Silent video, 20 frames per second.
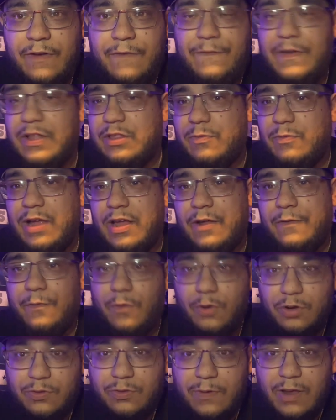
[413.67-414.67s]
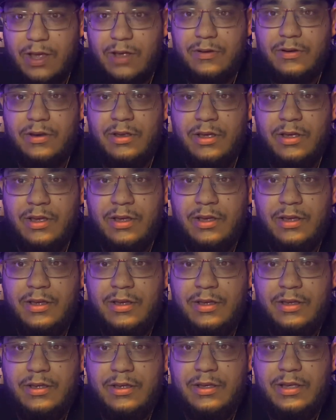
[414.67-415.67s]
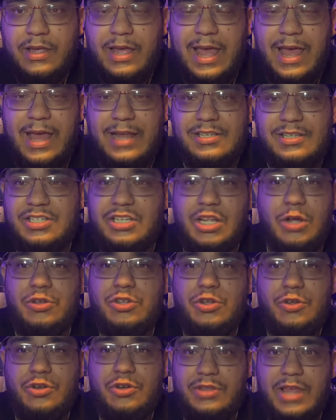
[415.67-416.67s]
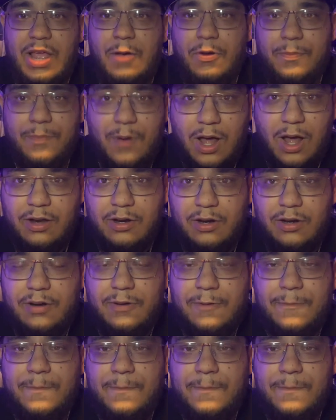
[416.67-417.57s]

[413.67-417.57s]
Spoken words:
fifth round, fourth round, and still do their thing with Pollard.